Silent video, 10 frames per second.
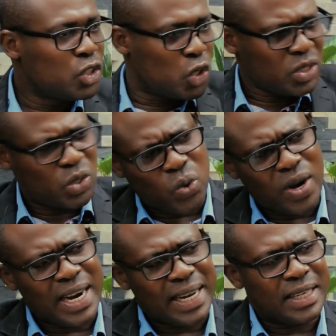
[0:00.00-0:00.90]
just
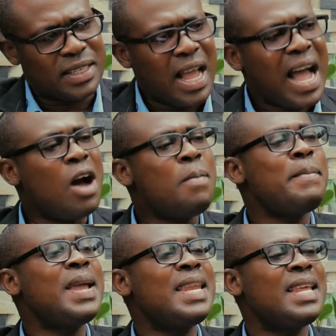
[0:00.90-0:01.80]
look at it. How
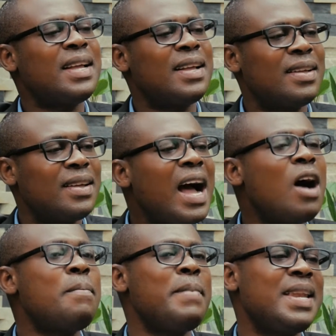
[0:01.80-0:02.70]
many
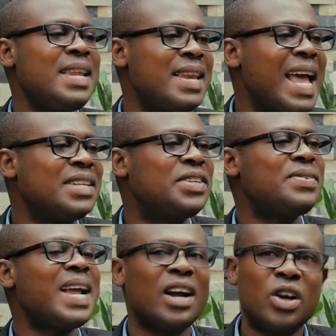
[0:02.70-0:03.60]

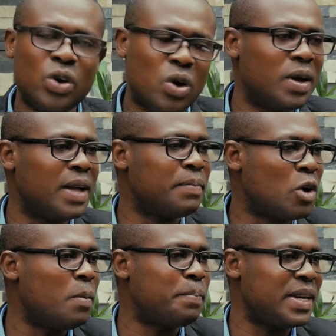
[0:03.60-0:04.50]
Nigeria
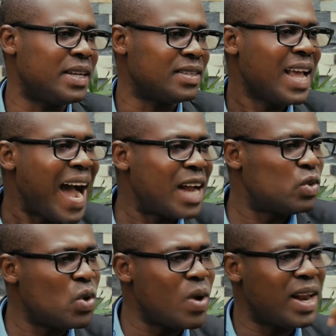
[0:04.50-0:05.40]
companies are
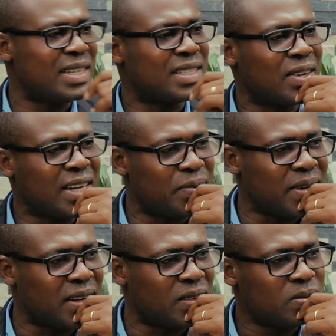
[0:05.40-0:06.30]
doing well in South Africa?